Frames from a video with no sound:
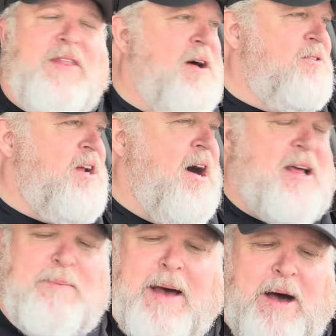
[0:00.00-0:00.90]
that I was
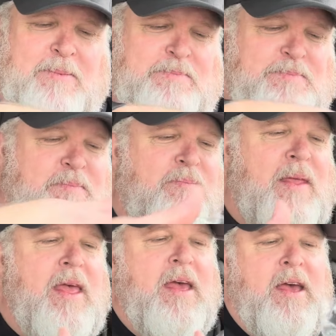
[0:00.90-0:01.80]
talking about.
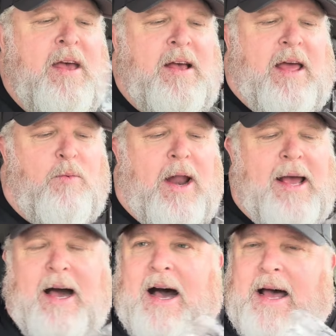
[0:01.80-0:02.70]
And what I
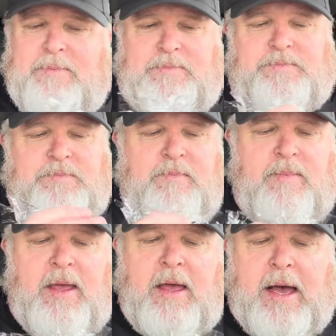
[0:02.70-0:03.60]
got,
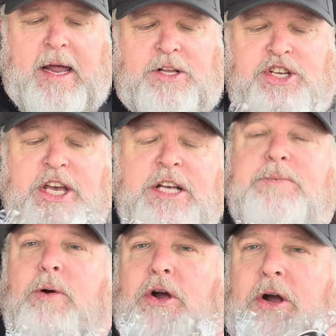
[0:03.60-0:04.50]
I got a
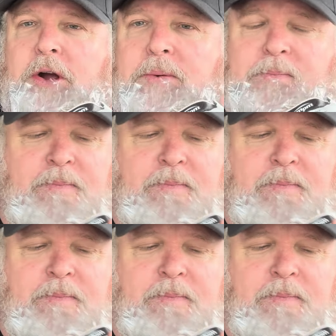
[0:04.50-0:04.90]
cheeseburger.